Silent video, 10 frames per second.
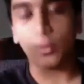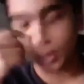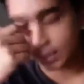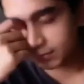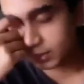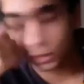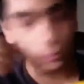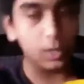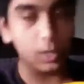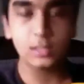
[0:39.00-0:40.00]
Whatever you
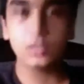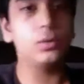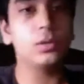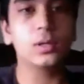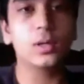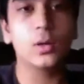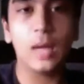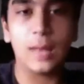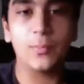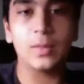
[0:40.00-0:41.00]
want to do, you can go
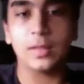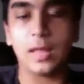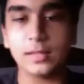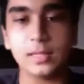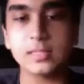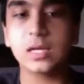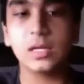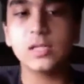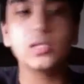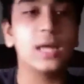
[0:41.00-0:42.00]
ahead with that. That's not
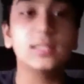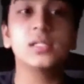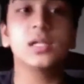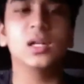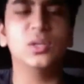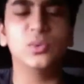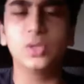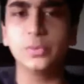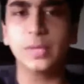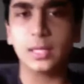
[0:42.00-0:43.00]
an issue. I just thought you were
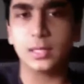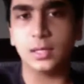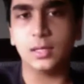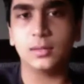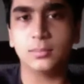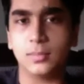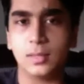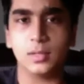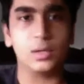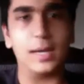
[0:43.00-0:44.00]
doing
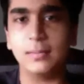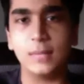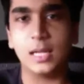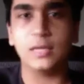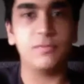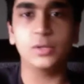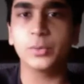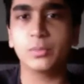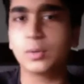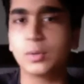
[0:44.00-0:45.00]
Ukrainian melody. If you're
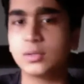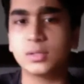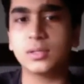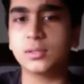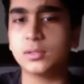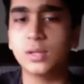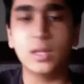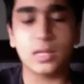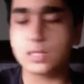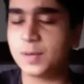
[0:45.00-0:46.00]
doing Twinkle Twinkle,
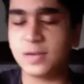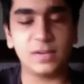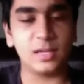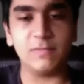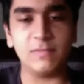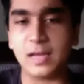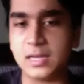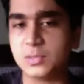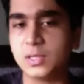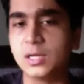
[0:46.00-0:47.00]
that's perfectly fine
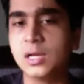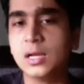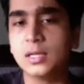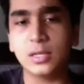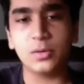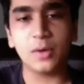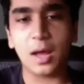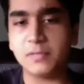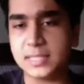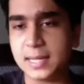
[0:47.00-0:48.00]
as well. Did you
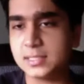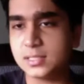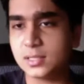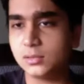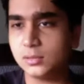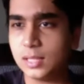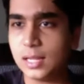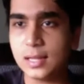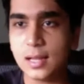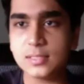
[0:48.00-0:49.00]
have a chance to go through
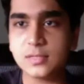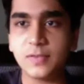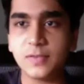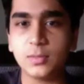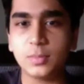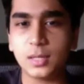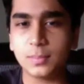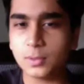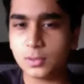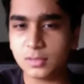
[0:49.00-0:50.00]
that? Has the video been
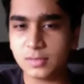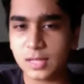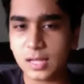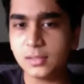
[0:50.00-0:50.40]
uploaded for that?